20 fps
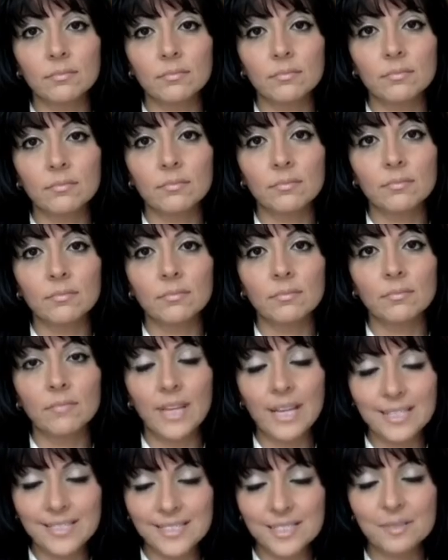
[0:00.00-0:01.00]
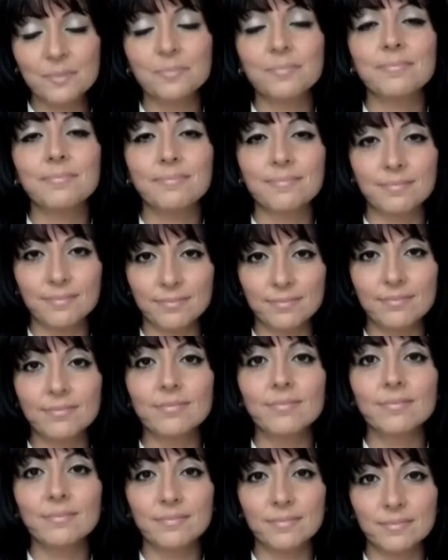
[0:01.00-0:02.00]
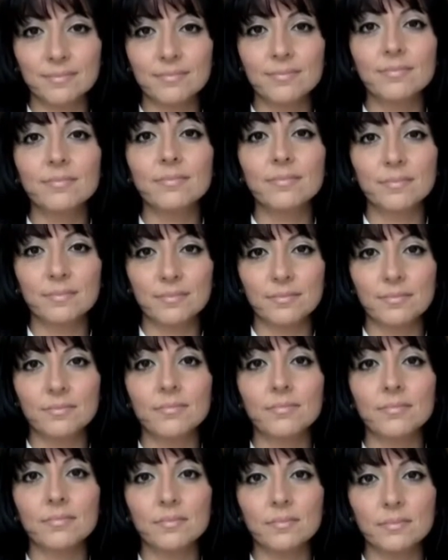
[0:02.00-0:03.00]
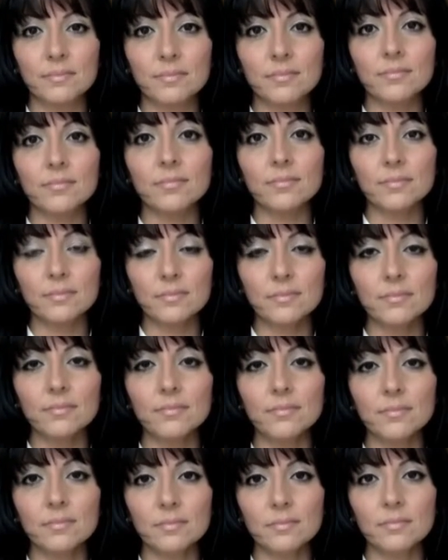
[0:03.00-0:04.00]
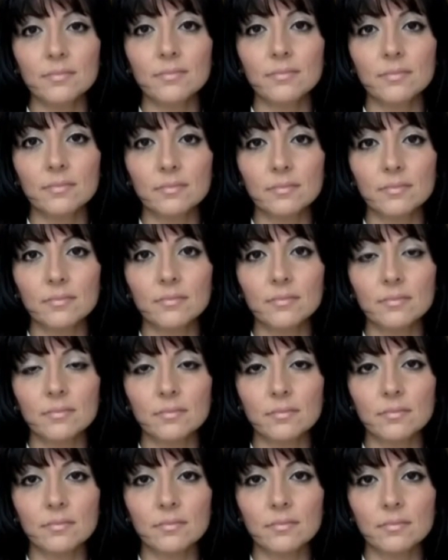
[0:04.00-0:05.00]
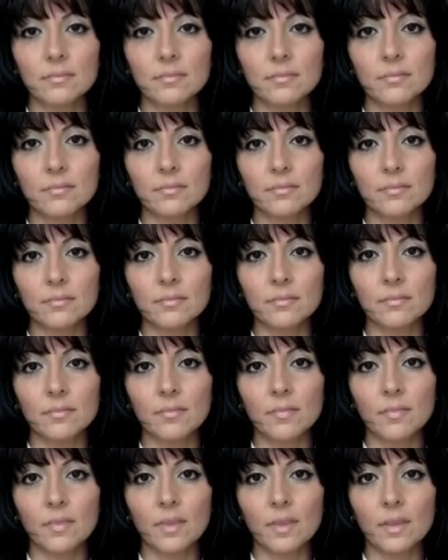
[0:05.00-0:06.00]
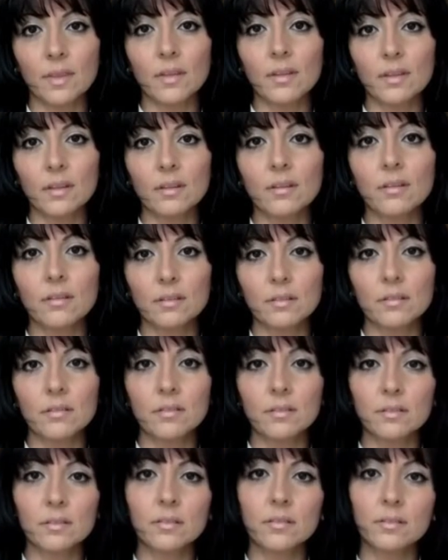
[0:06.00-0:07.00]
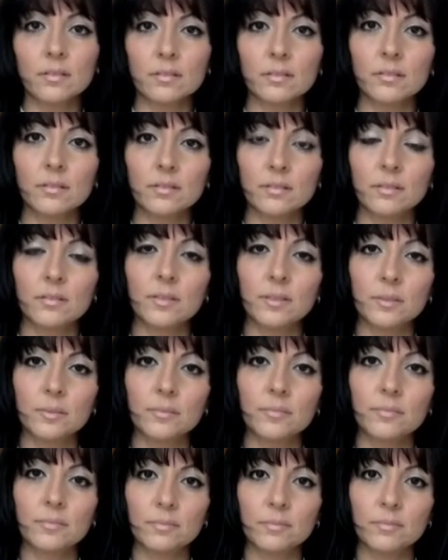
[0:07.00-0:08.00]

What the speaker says: The person shown says nothing.